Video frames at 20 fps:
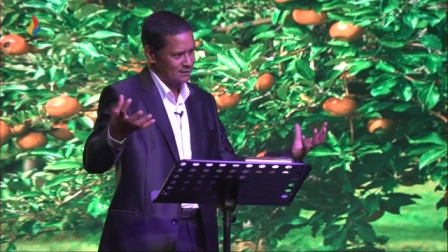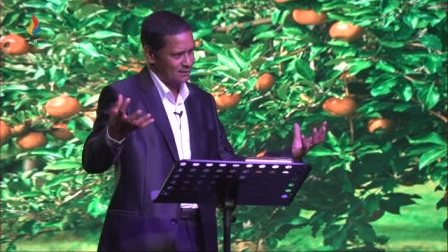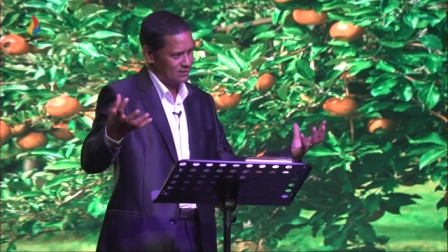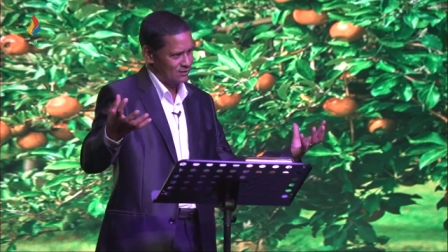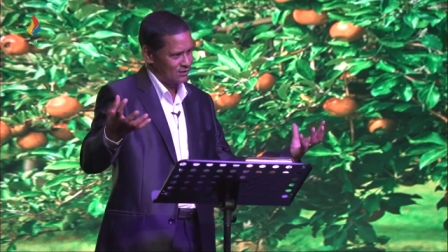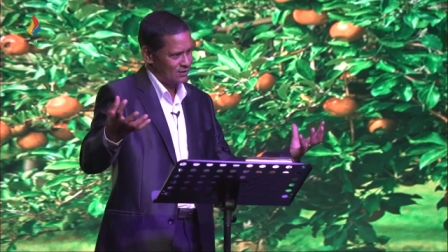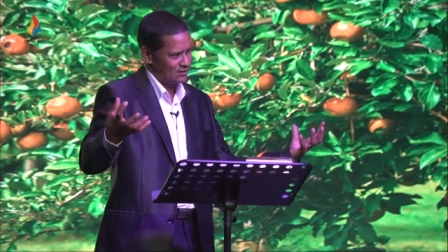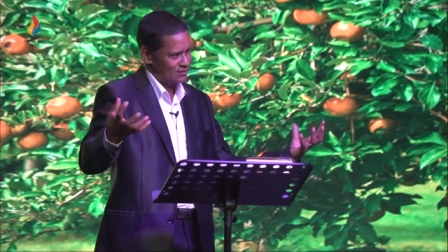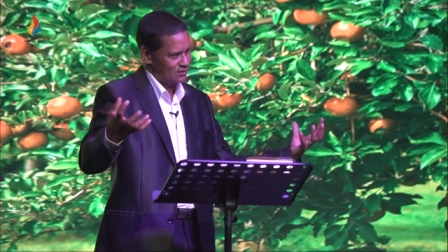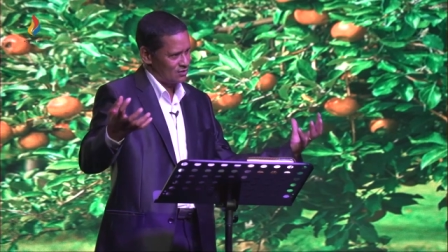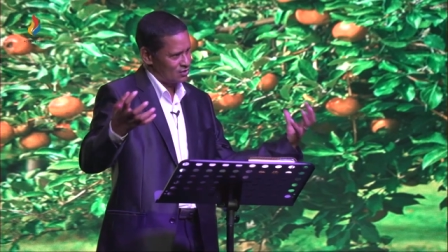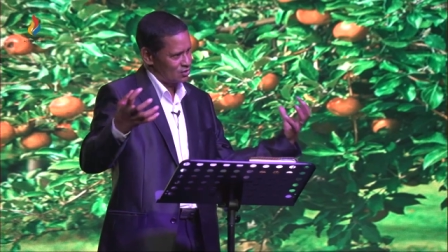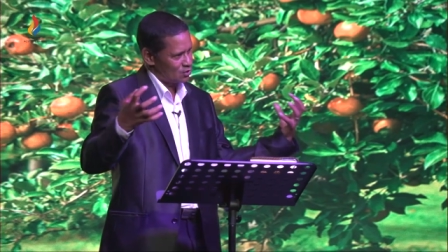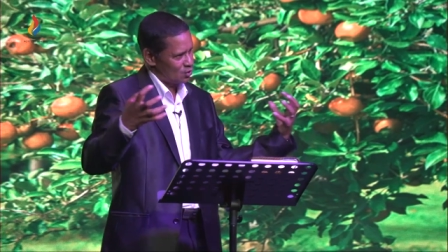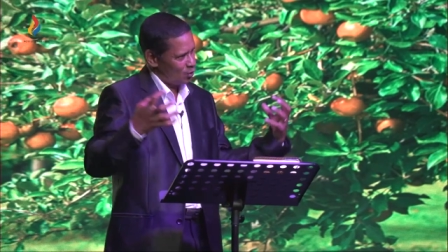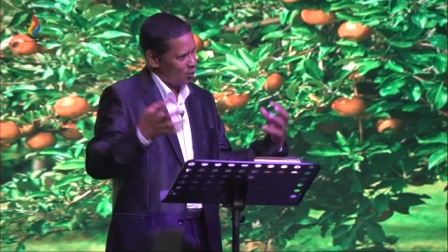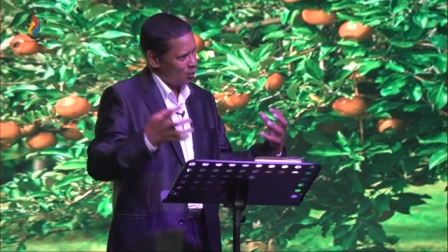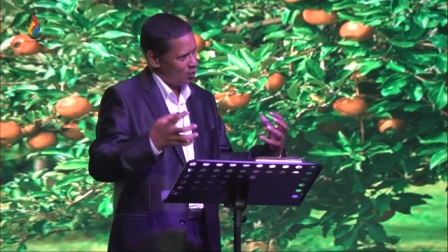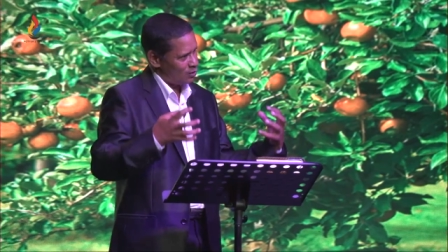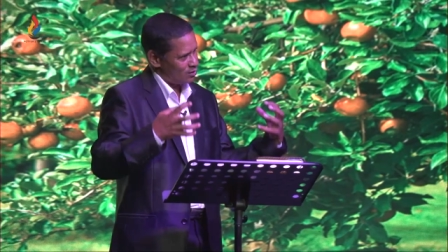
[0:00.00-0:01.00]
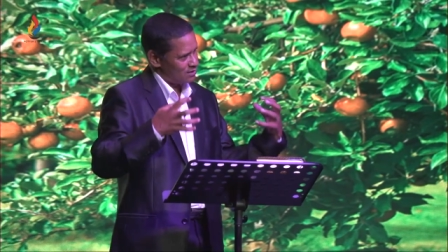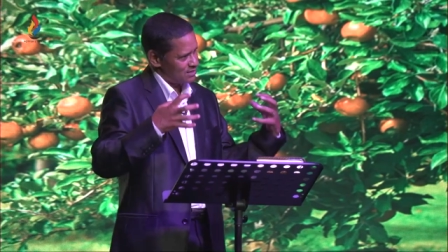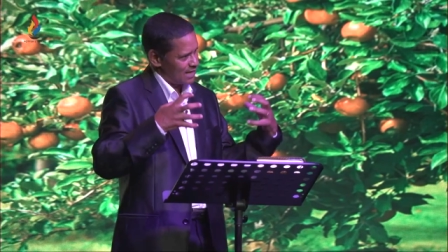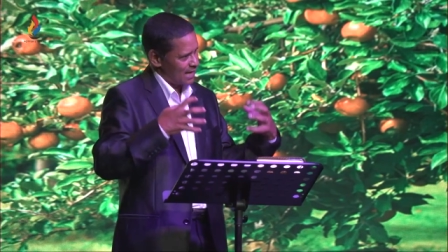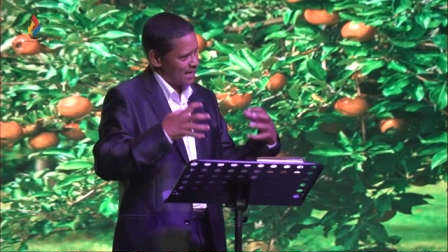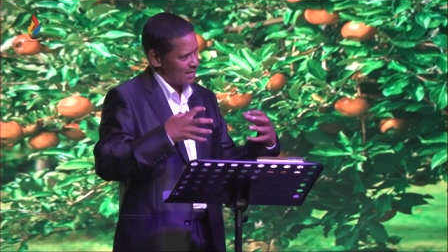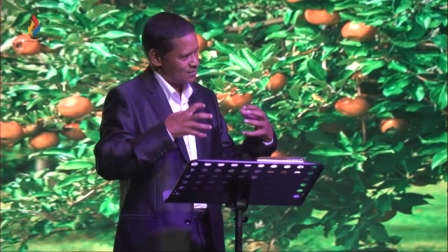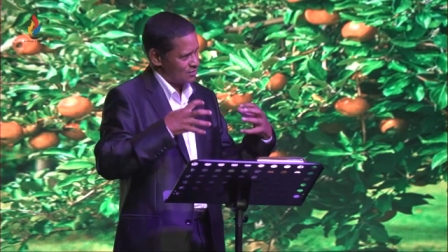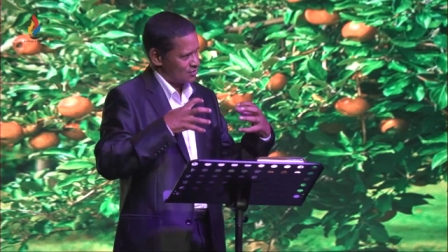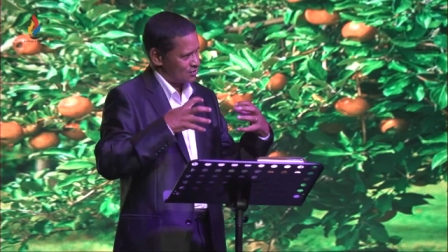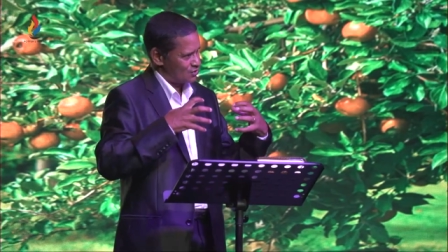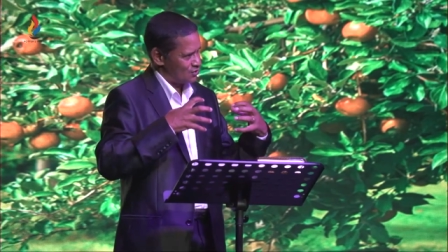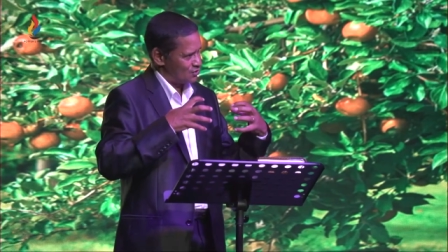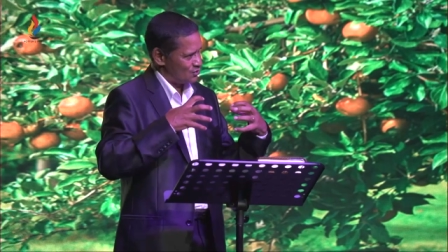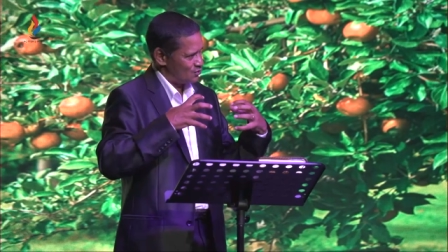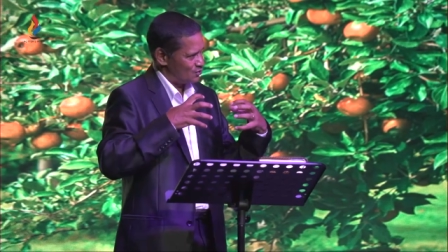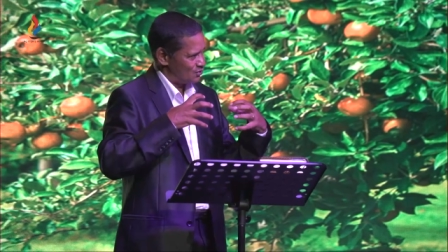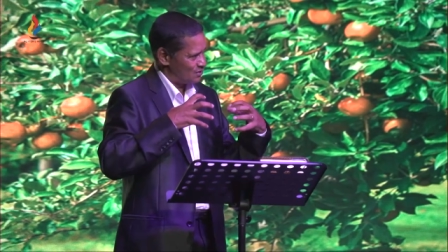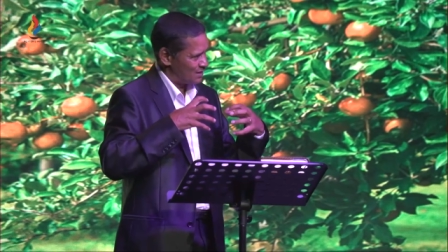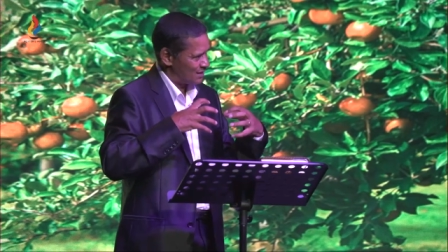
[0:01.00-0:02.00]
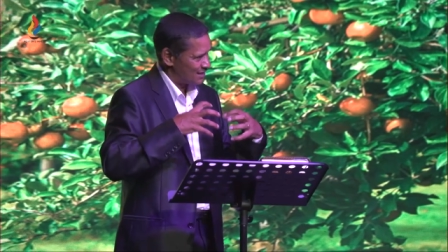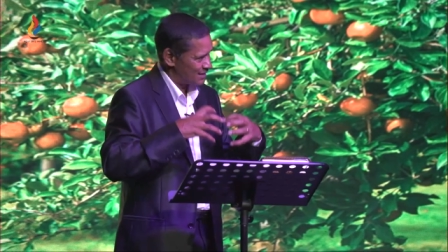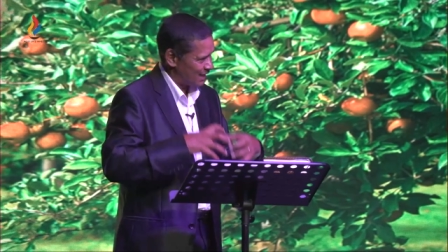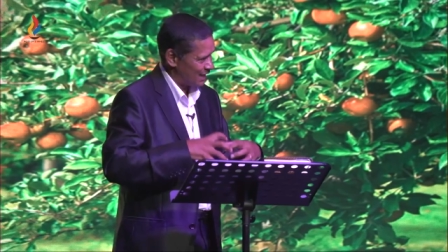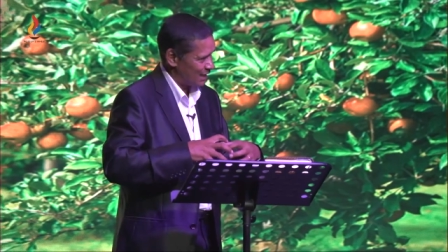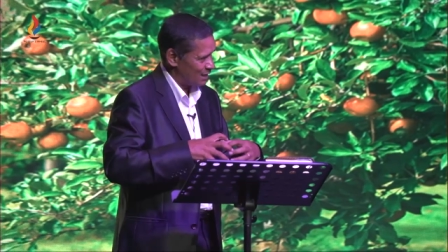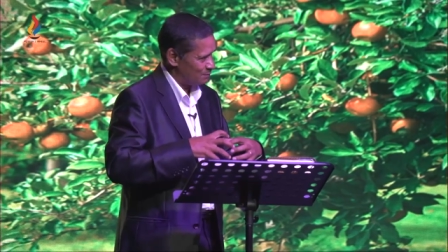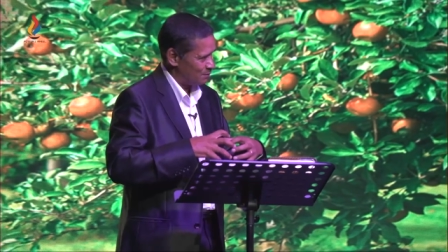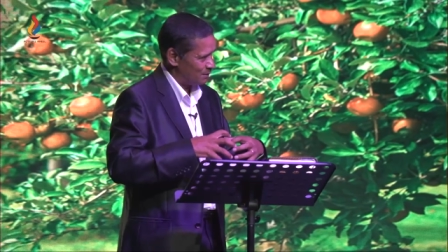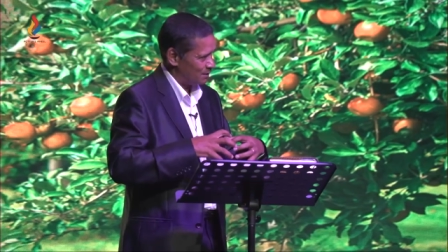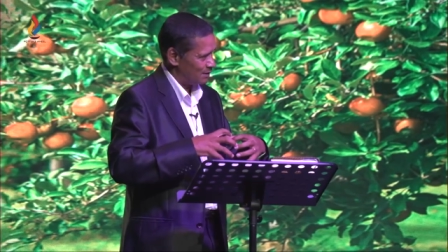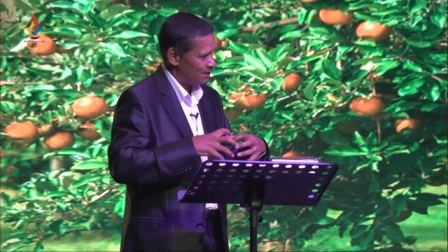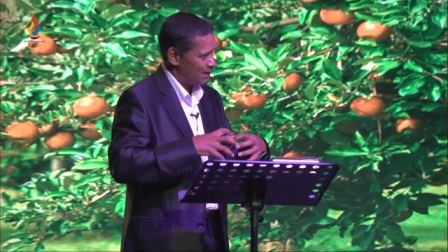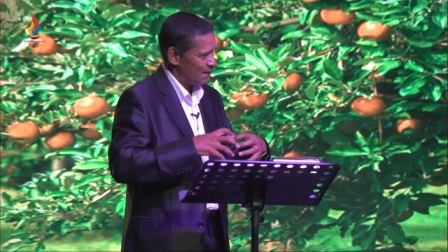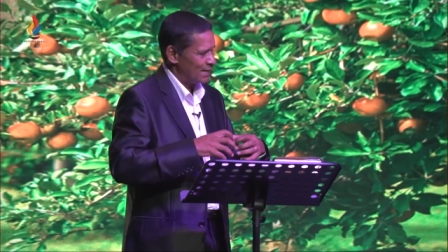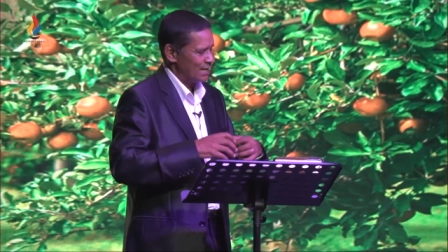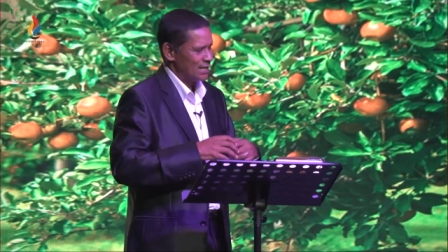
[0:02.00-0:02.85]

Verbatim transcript: Jesus calls us to the table